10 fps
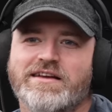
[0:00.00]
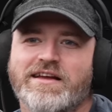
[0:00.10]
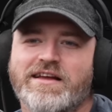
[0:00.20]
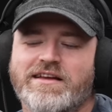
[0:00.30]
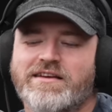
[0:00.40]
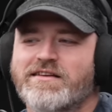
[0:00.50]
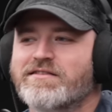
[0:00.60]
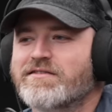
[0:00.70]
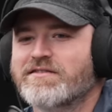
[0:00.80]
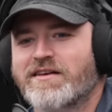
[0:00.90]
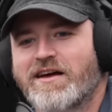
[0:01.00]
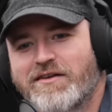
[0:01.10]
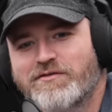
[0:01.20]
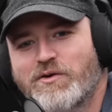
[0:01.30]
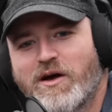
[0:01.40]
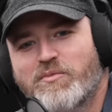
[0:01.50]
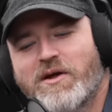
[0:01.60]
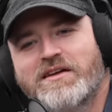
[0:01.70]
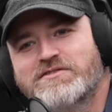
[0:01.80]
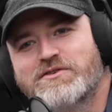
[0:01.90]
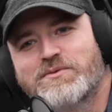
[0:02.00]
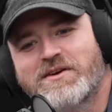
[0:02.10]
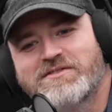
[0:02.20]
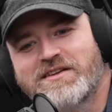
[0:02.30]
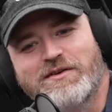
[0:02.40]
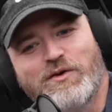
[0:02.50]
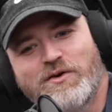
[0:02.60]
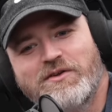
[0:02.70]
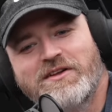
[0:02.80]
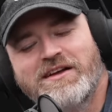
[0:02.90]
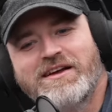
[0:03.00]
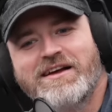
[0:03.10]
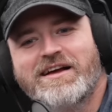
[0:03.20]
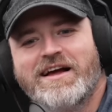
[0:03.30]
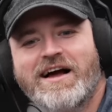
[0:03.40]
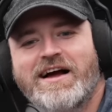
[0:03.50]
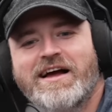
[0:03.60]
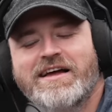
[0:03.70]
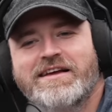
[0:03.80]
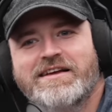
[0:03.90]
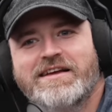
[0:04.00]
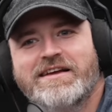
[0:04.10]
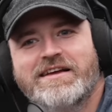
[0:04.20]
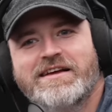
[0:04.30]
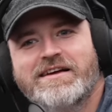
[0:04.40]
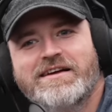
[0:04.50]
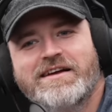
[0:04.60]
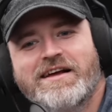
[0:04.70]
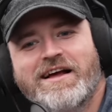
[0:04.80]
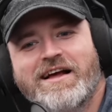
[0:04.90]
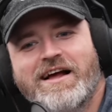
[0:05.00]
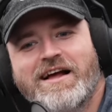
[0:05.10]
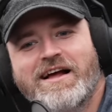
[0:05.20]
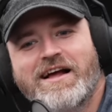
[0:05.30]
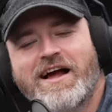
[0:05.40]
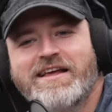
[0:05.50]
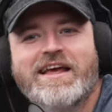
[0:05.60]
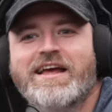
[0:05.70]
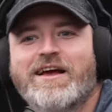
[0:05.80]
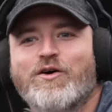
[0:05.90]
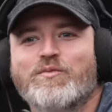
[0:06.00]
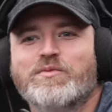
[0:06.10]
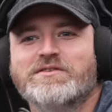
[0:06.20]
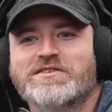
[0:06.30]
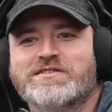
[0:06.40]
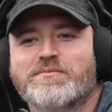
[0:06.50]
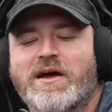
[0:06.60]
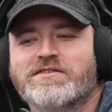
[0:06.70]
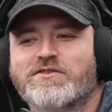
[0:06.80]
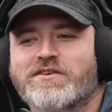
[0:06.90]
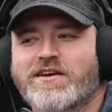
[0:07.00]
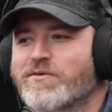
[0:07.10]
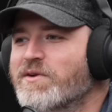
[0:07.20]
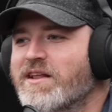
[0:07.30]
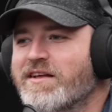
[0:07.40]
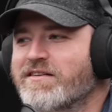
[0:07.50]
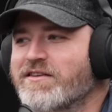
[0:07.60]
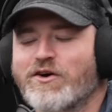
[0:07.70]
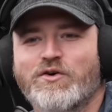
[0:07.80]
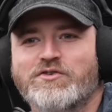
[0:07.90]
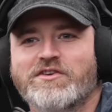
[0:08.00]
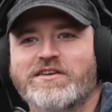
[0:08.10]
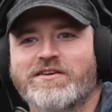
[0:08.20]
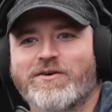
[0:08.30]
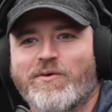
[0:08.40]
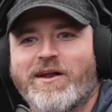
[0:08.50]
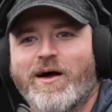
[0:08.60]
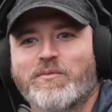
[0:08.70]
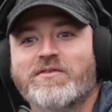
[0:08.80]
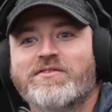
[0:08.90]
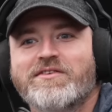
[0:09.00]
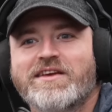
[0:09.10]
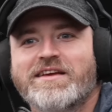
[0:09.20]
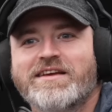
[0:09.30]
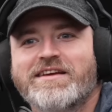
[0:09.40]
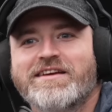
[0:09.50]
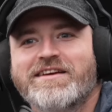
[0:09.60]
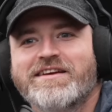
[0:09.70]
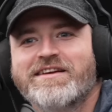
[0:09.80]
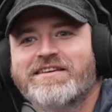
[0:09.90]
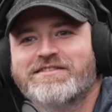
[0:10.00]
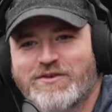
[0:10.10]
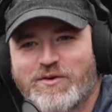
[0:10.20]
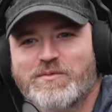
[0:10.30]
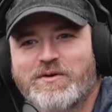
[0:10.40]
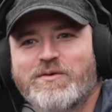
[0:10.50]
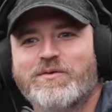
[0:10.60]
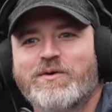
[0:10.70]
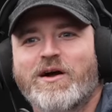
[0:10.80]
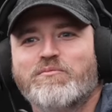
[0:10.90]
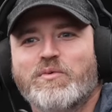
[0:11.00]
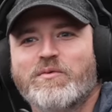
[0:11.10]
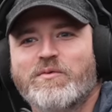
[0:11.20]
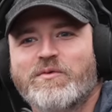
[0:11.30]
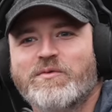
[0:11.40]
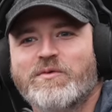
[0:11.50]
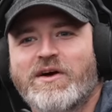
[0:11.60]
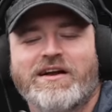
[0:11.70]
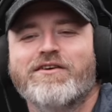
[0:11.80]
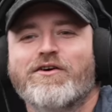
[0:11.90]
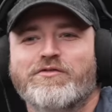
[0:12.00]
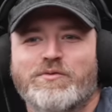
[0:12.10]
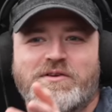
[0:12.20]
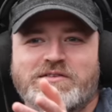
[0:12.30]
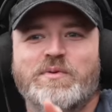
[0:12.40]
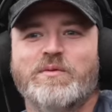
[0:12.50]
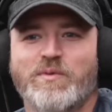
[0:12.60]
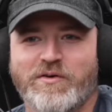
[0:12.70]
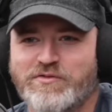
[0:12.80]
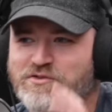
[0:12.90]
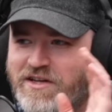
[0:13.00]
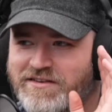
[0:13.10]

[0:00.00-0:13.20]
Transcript: and I have no apprehension around it at all, I can't help but just imagine, okay, we land in the ocean here. What happens? Do you know what I mean? When we're up, I don't know if you're one of these people. If you try to